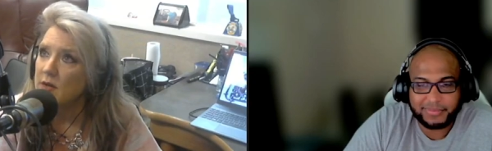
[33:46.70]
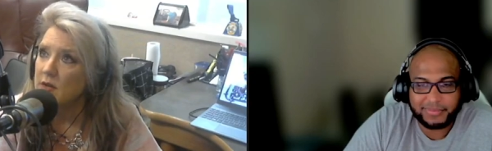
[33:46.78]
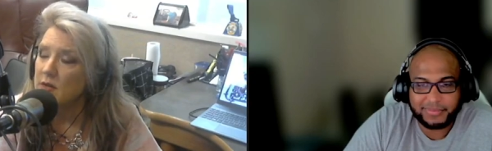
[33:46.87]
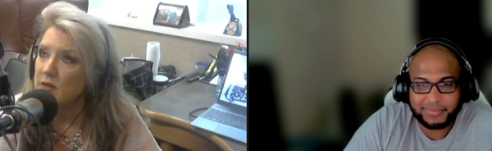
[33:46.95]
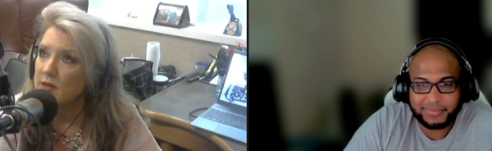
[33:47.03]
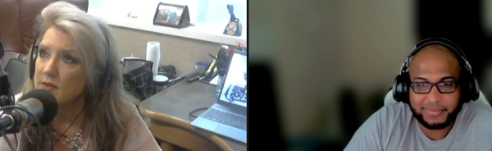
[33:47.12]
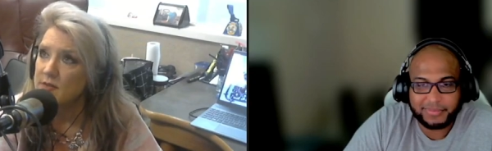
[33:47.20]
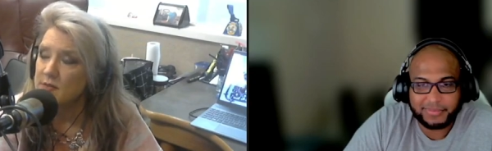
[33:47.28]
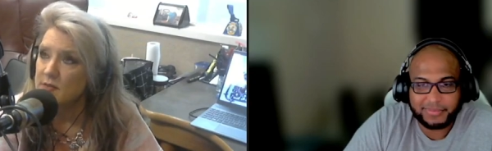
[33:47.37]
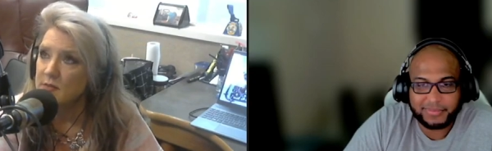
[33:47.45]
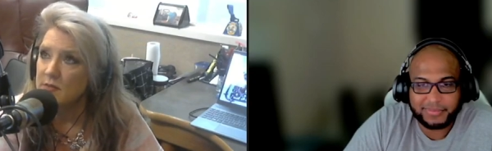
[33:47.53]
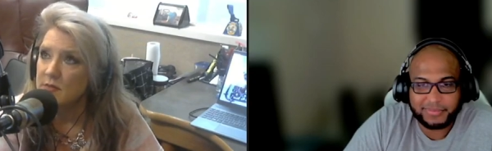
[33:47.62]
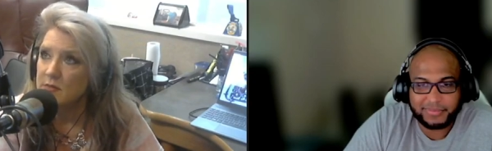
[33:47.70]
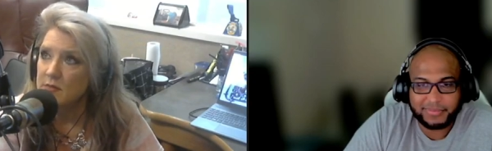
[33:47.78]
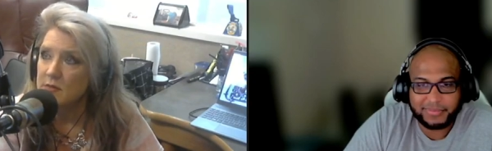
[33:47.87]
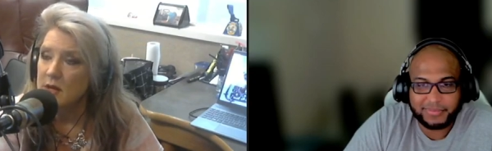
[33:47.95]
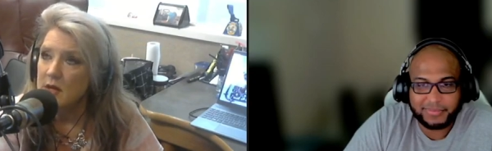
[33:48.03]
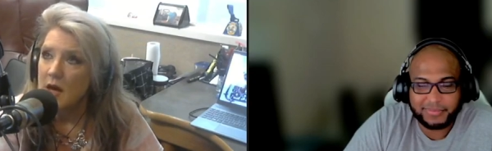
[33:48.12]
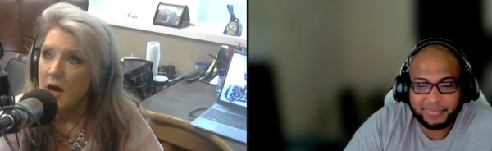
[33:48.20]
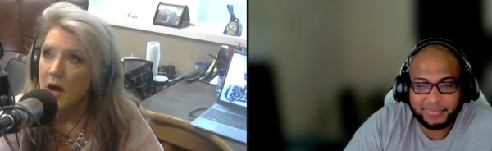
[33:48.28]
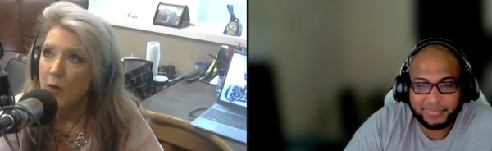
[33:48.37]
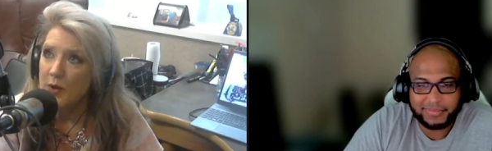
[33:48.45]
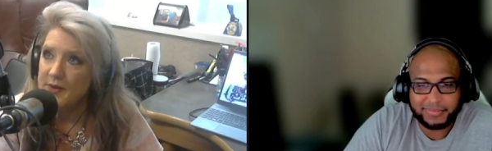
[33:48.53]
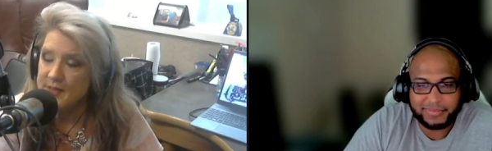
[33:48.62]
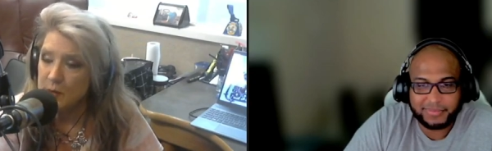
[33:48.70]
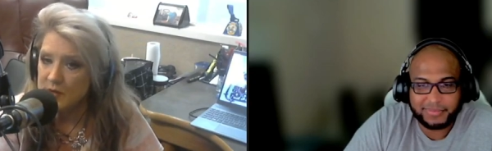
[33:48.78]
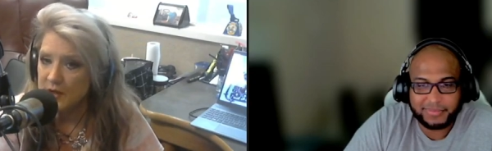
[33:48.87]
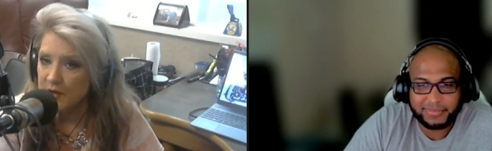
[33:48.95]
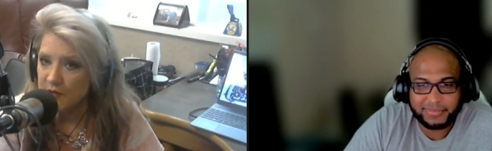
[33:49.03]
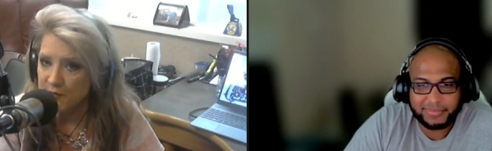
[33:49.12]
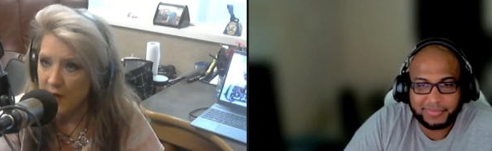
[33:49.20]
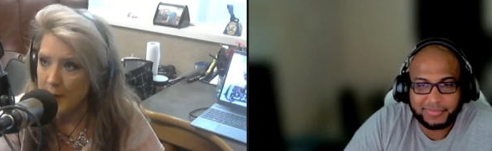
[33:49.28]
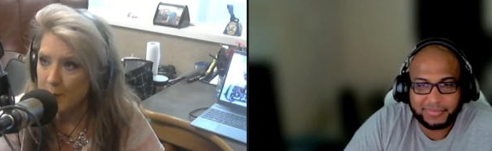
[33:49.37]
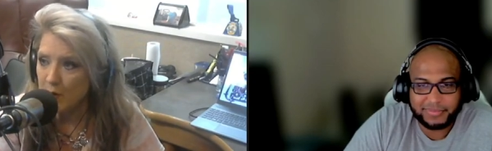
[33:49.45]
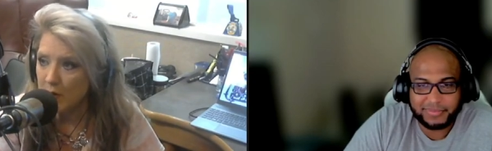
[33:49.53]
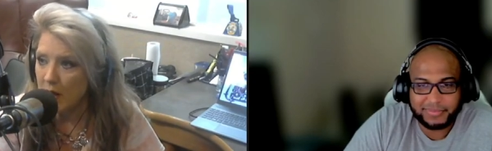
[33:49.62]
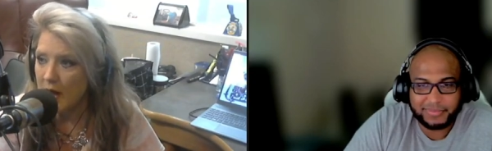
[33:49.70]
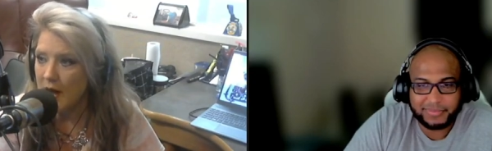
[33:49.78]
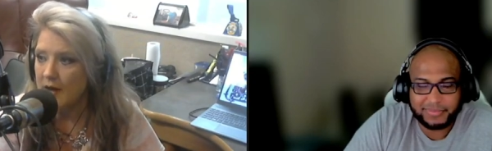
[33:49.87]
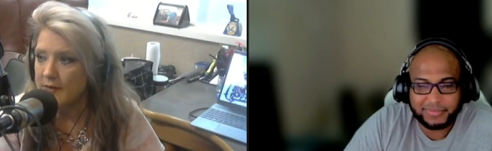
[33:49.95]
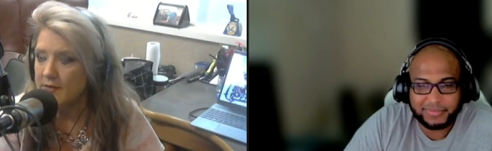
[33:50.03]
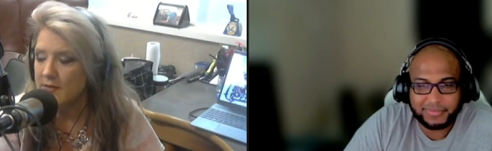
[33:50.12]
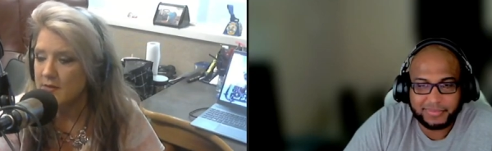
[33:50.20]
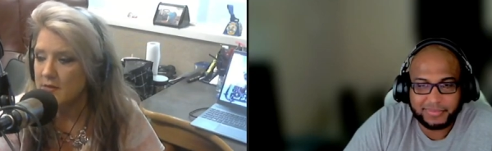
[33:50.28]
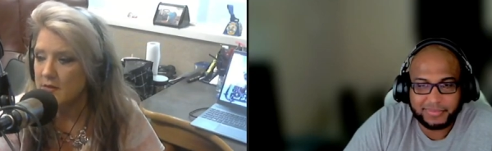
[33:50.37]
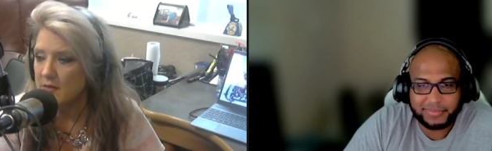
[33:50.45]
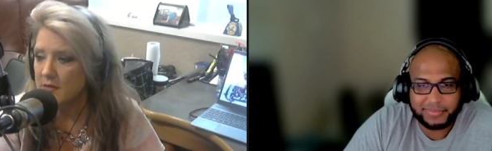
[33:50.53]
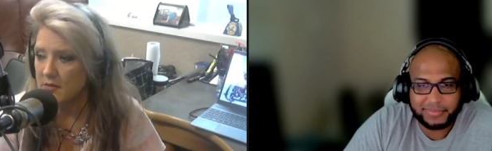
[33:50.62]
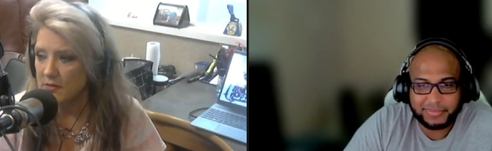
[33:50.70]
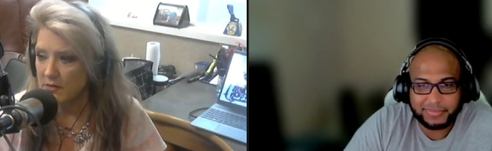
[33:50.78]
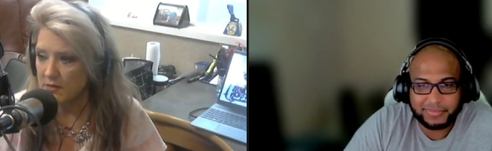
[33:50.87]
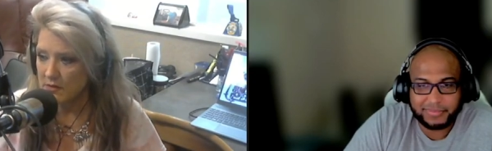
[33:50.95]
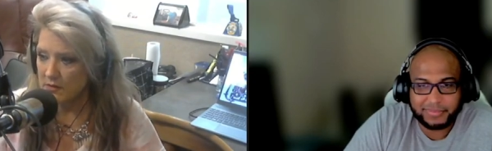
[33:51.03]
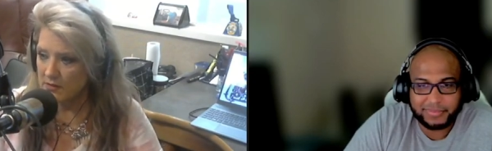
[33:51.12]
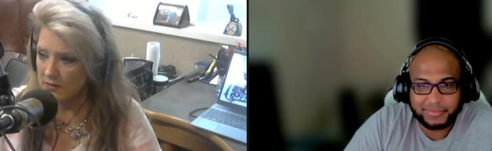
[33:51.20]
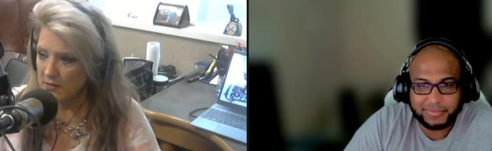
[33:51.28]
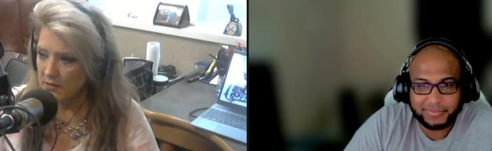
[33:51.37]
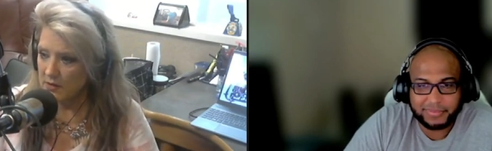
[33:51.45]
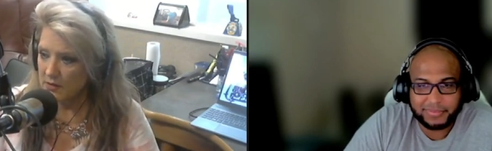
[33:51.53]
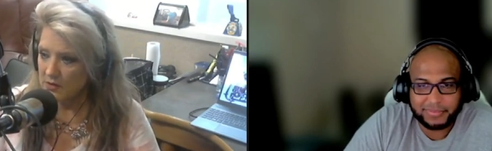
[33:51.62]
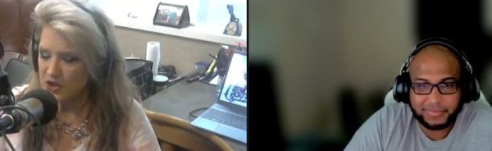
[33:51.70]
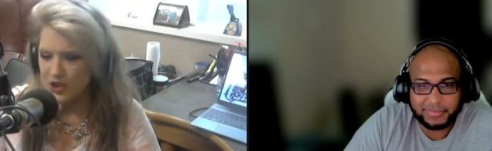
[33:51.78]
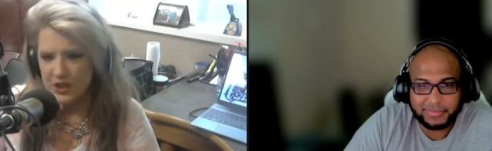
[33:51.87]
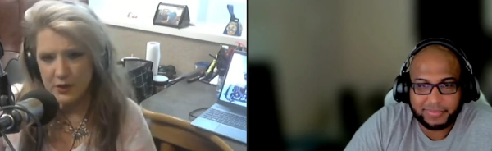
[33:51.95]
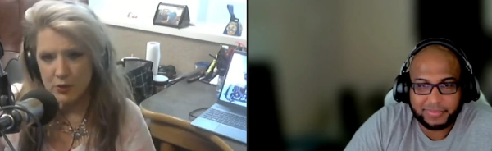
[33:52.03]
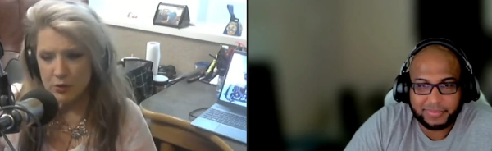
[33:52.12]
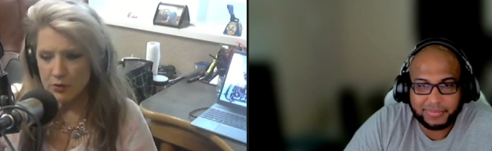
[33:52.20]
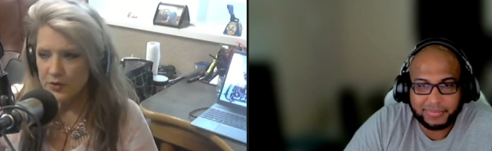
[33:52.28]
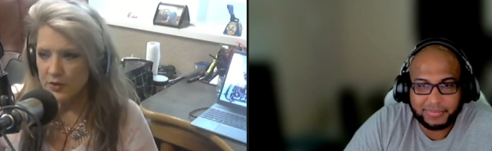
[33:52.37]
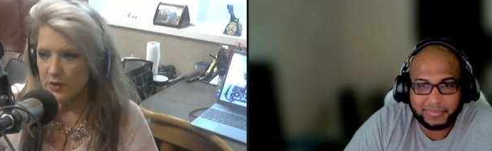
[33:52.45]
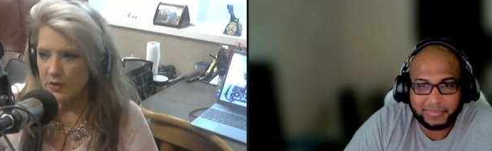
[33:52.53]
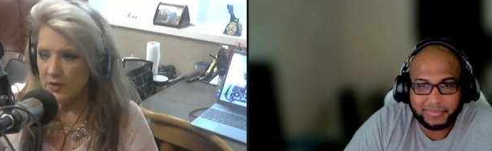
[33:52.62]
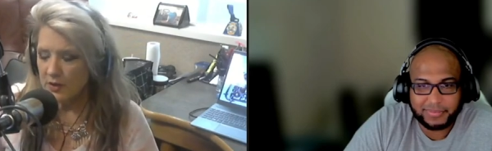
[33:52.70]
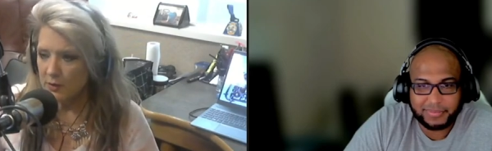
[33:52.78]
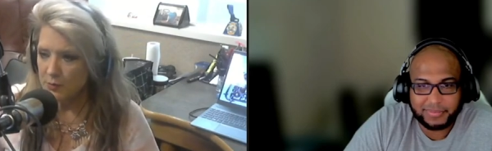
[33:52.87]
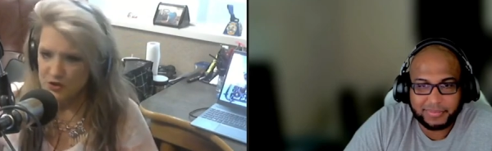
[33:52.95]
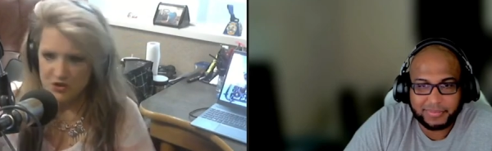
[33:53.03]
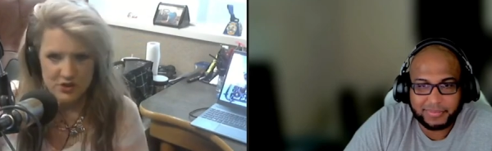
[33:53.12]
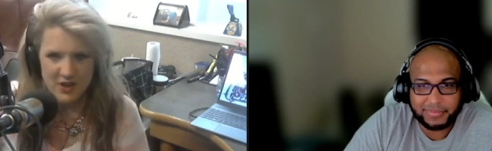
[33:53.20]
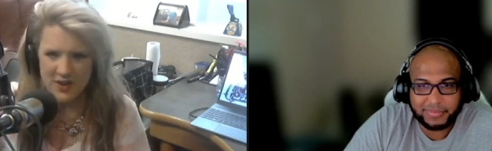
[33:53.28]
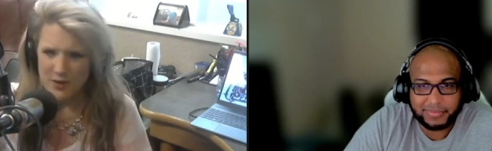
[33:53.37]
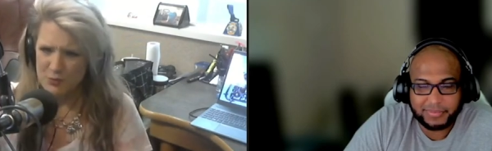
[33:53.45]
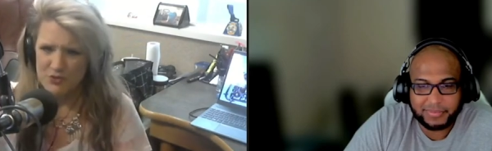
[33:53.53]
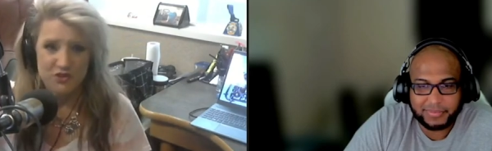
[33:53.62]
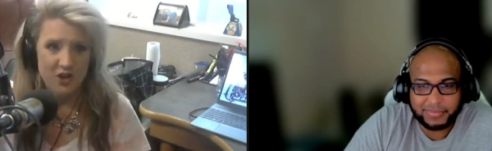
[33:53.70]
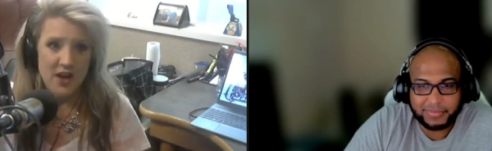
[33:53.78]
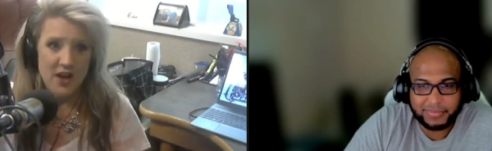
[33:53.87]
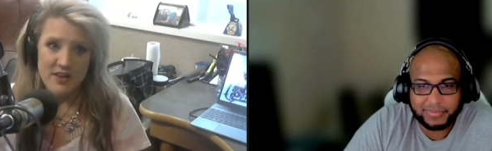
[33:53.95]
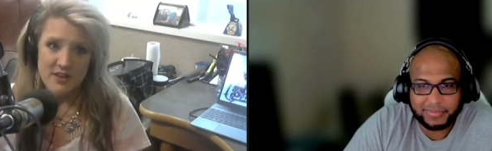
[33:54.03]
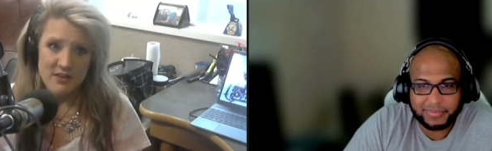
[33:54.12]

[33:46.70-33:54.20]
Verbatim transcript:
Speaker 1: this. I want to say it was like a fiberglass shield. It was, gi it was giant.